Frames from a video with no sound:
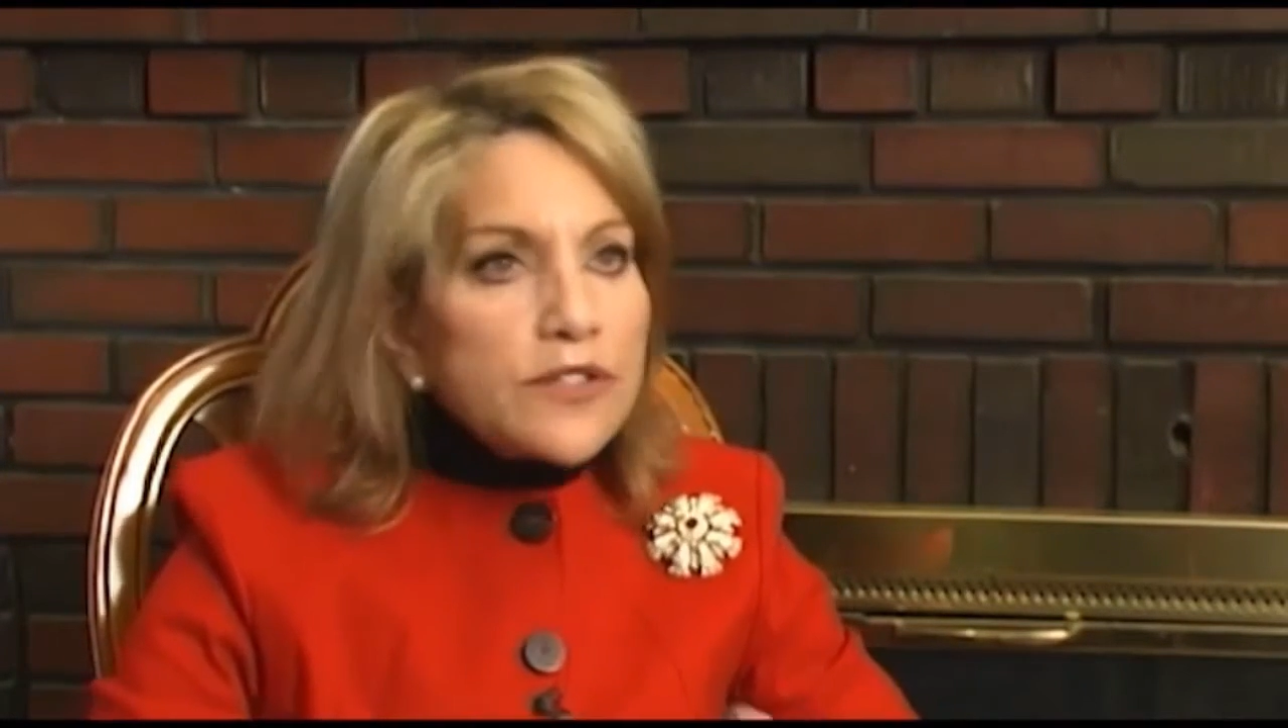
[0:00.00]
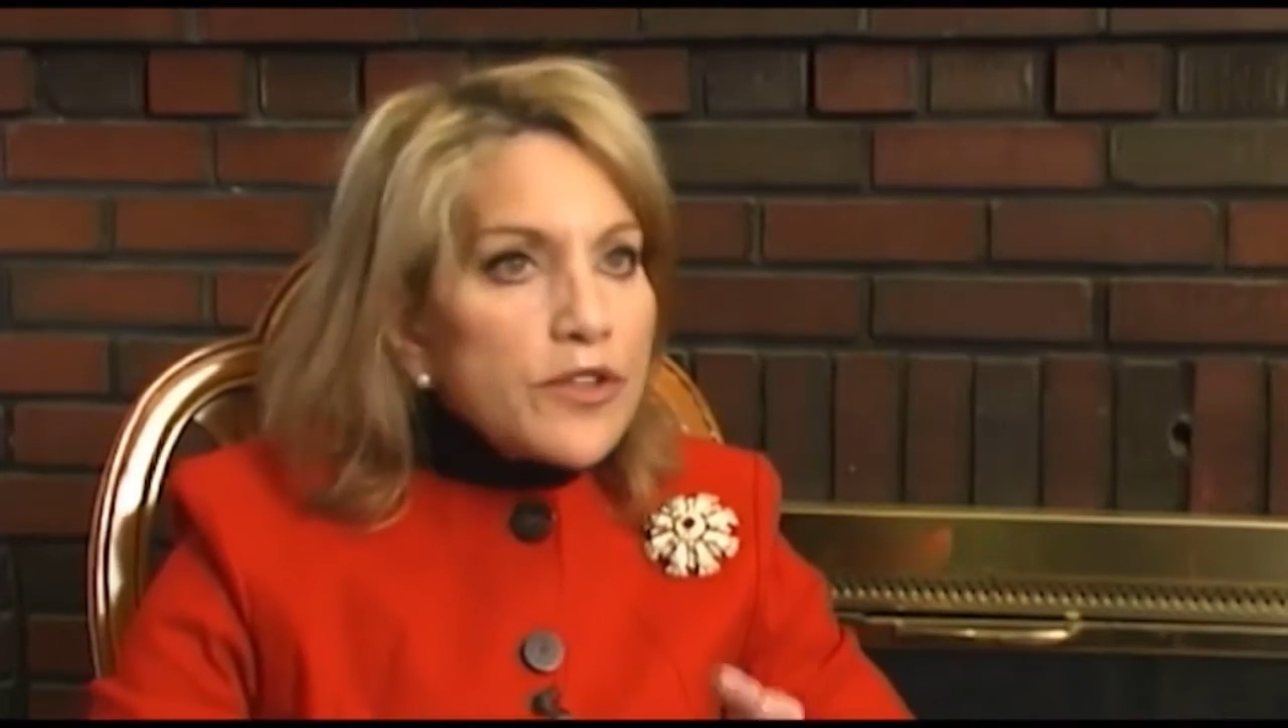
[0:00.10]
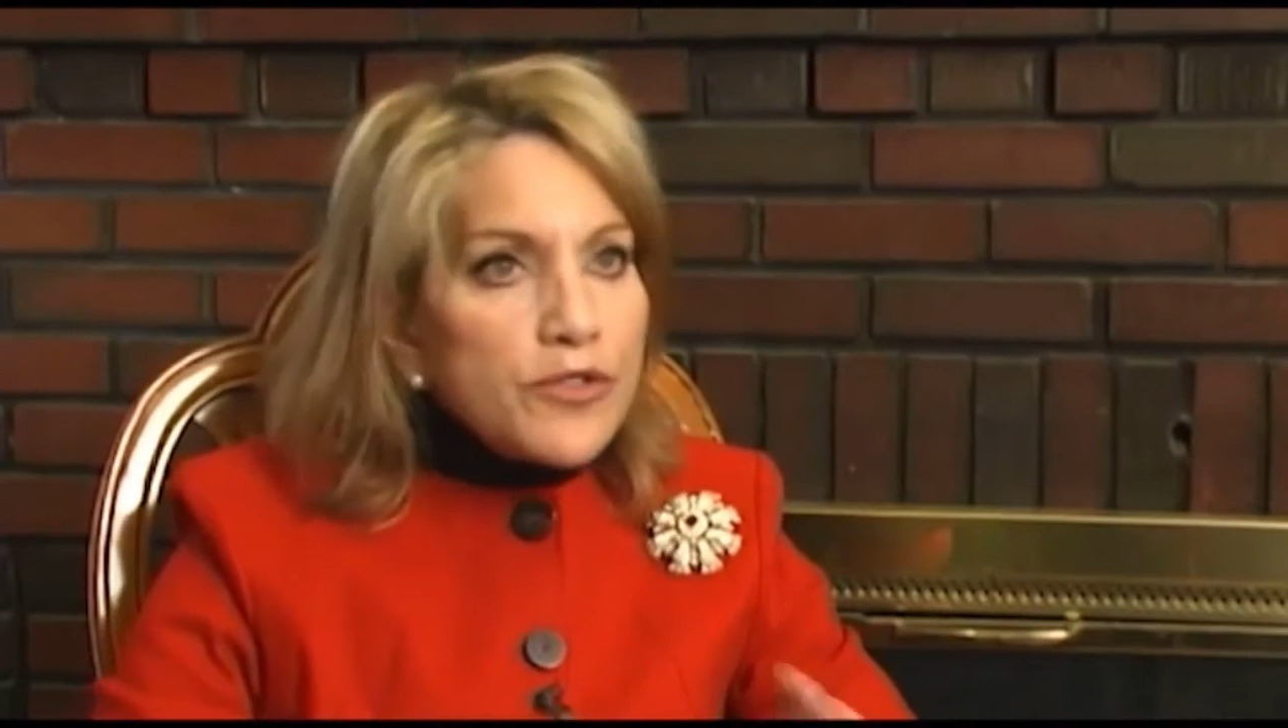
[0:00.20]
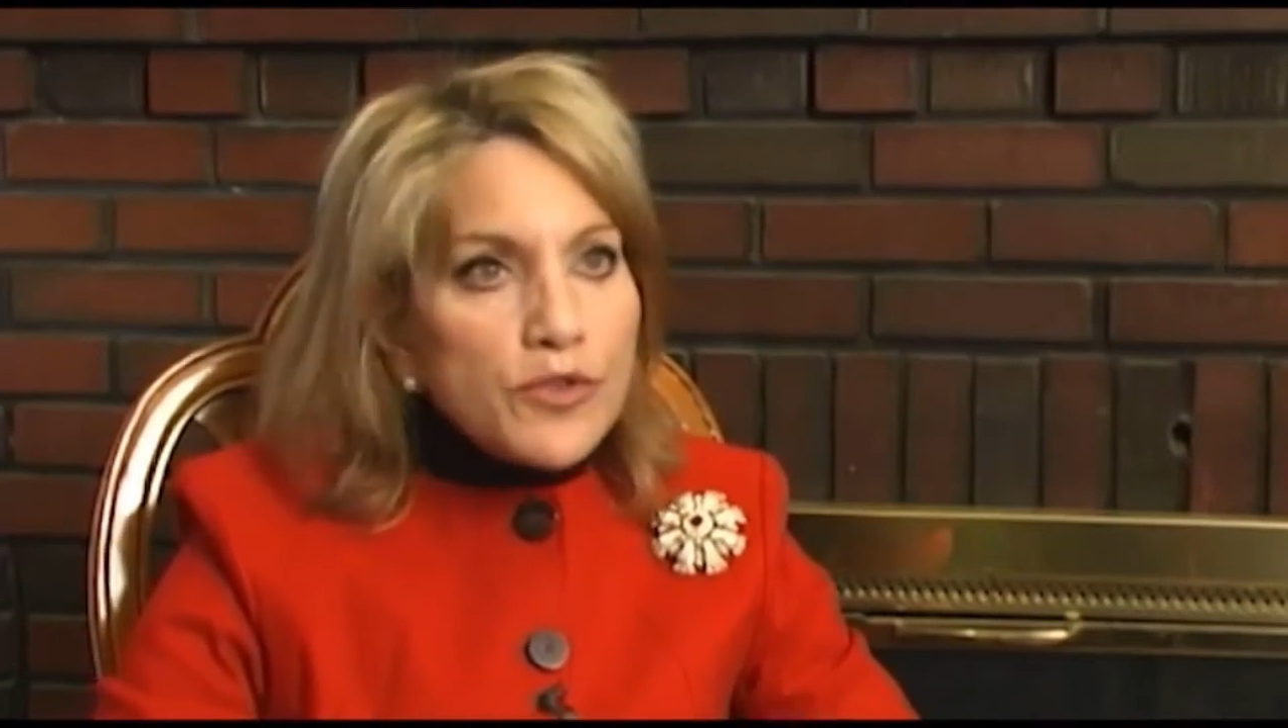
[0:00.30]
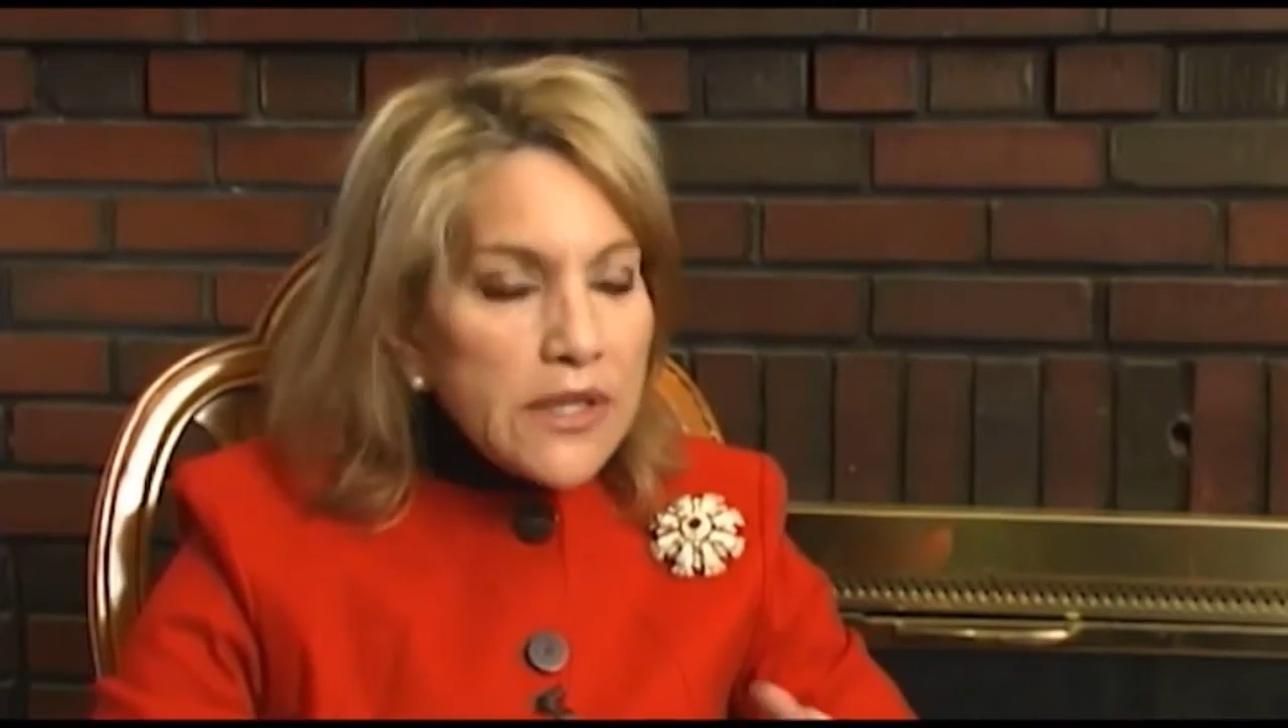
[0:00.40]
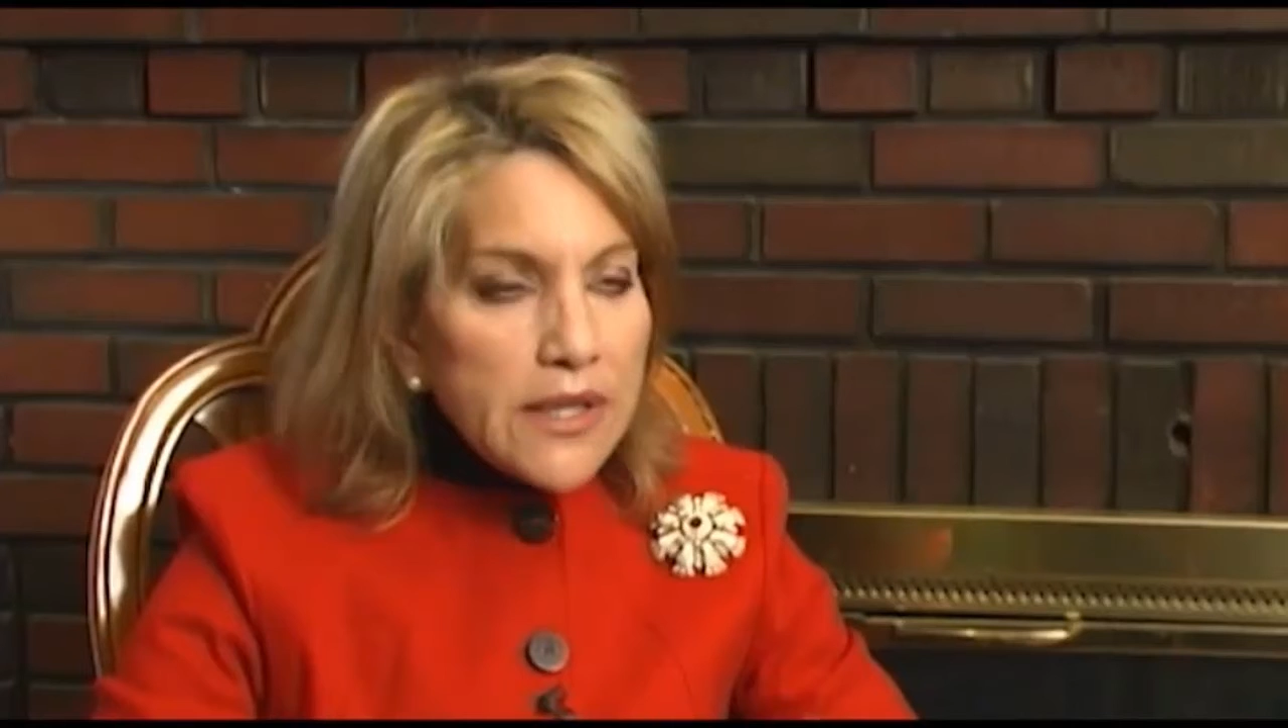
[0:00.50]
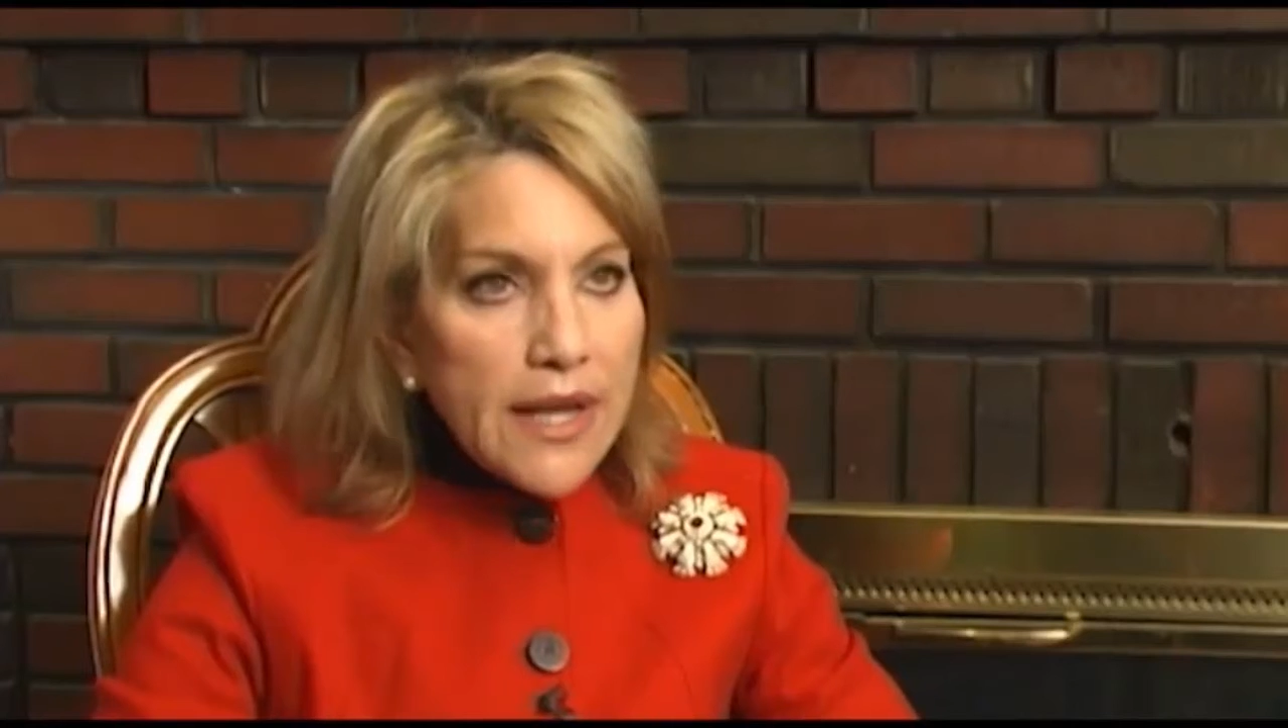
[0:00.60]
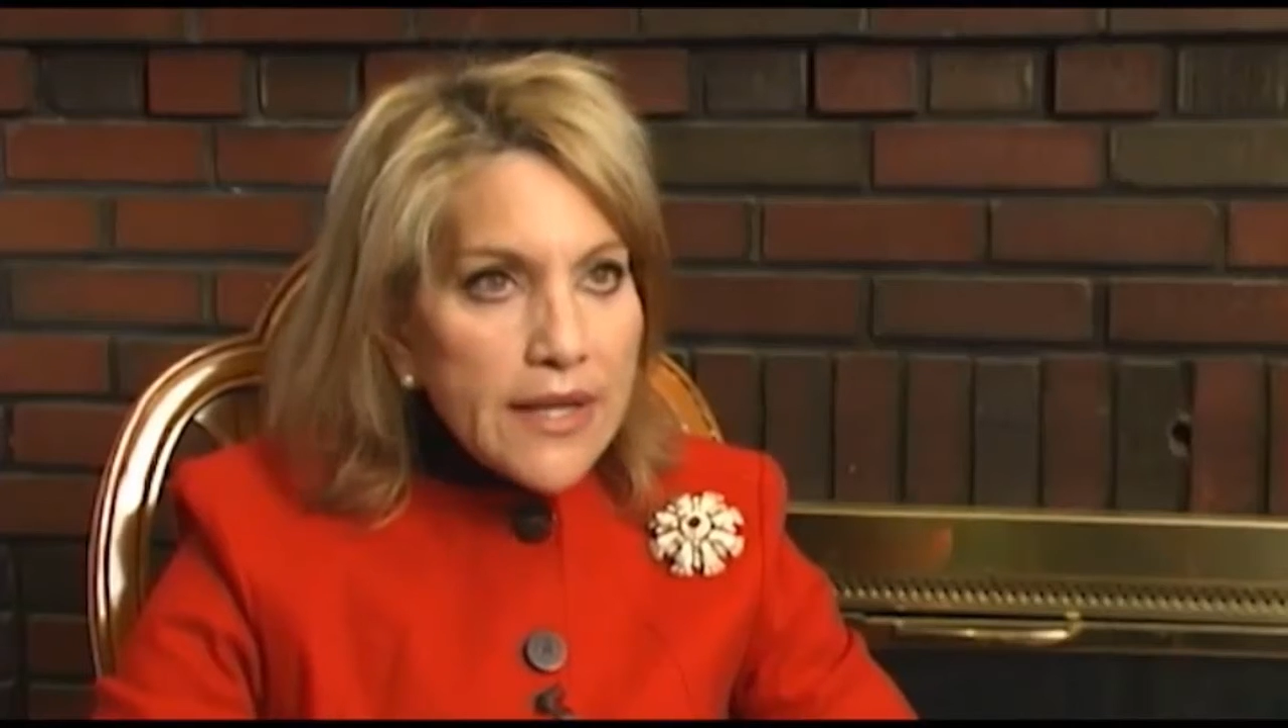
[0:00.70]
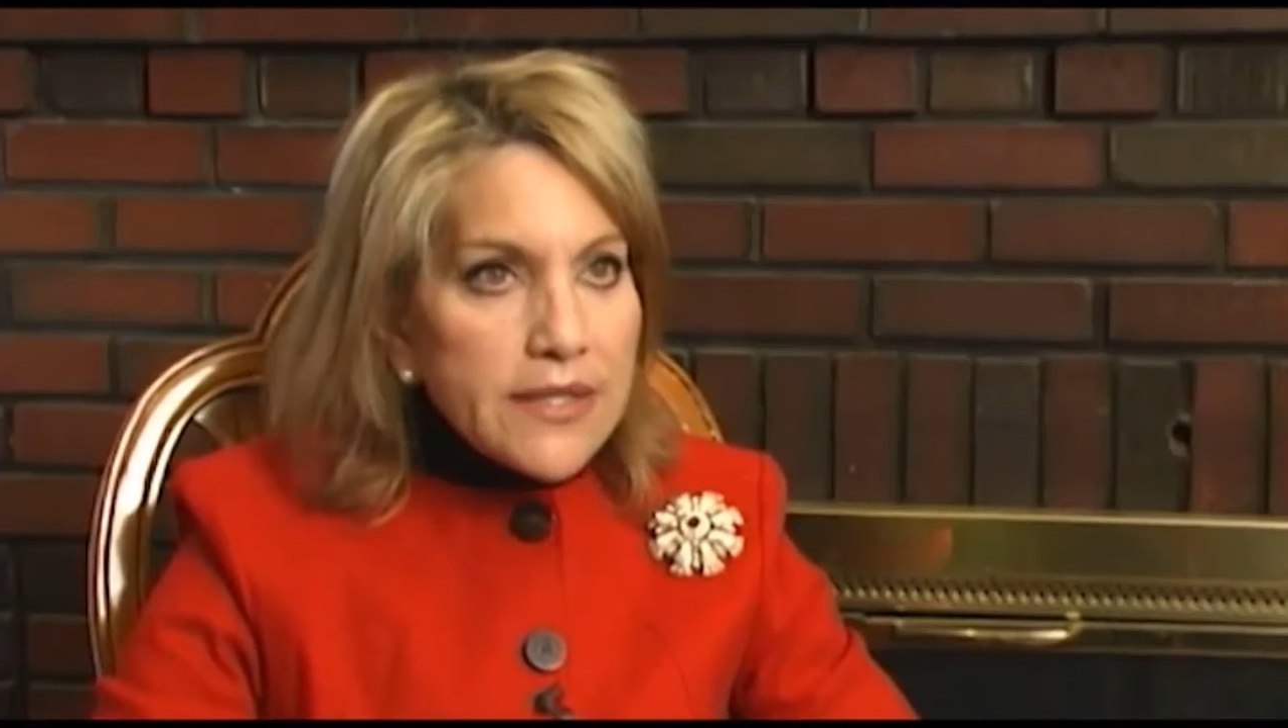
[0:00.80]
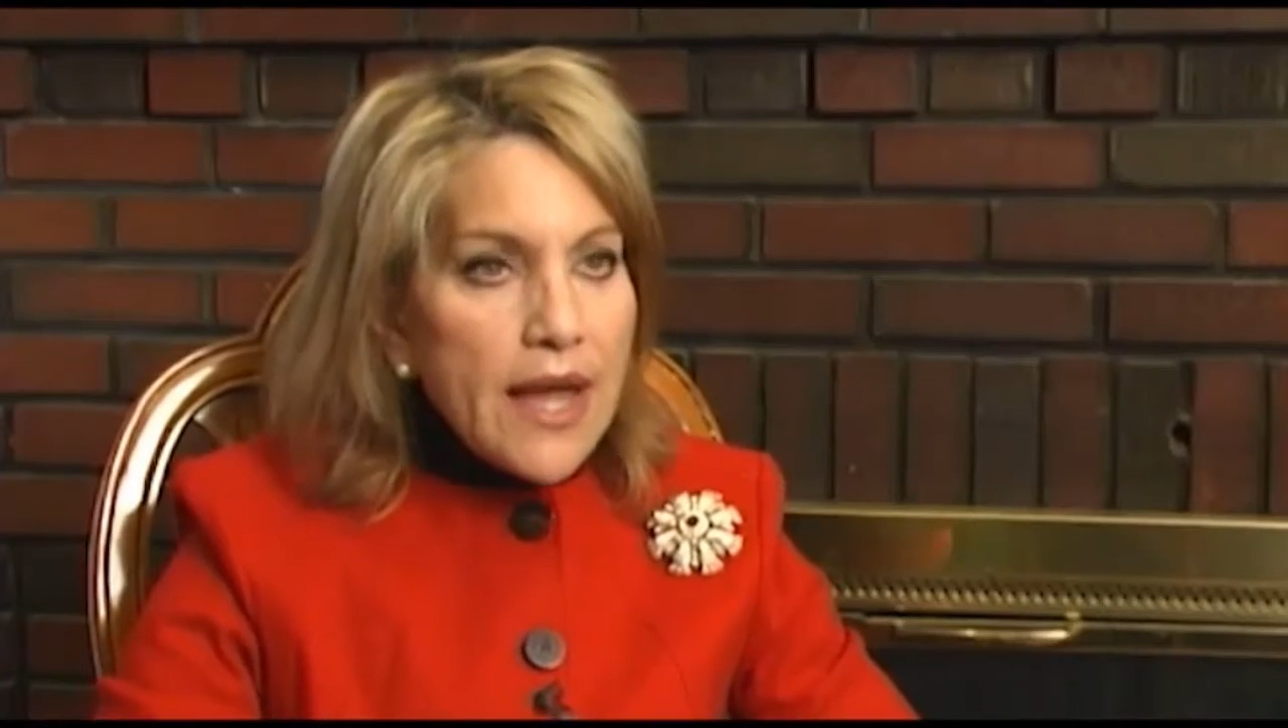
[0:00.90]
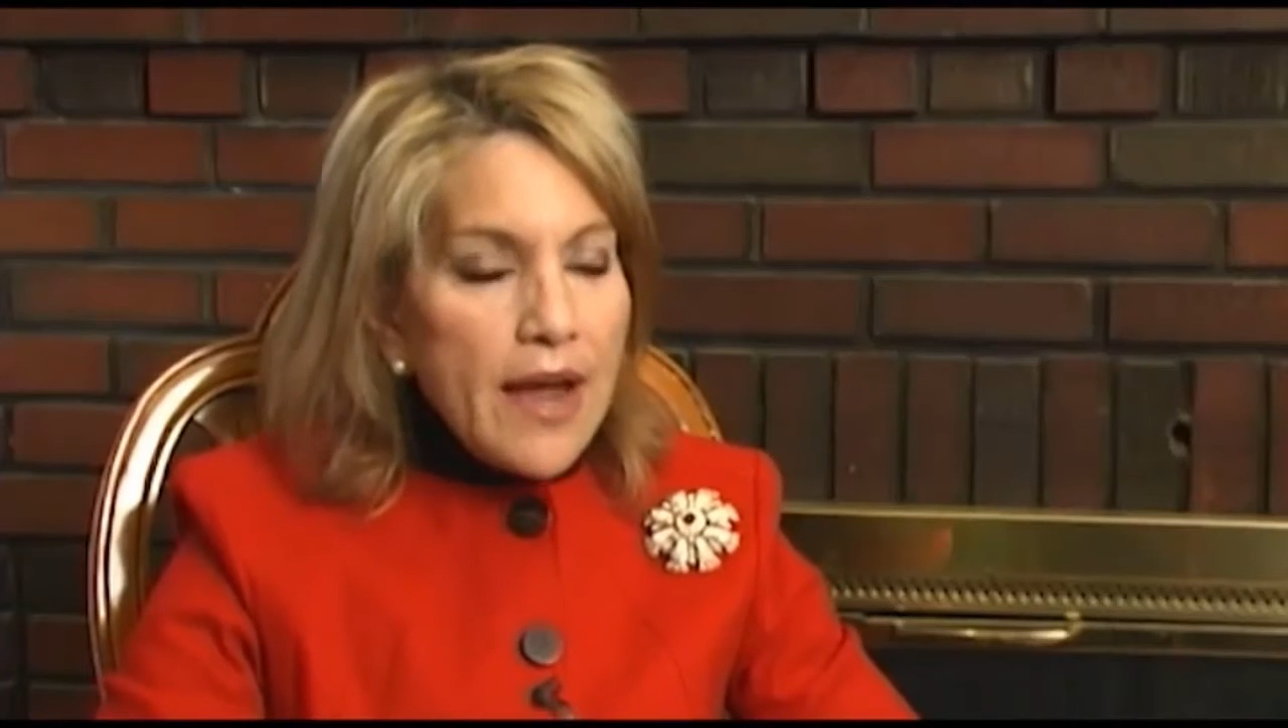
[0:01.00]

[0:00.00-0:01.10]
to 30 days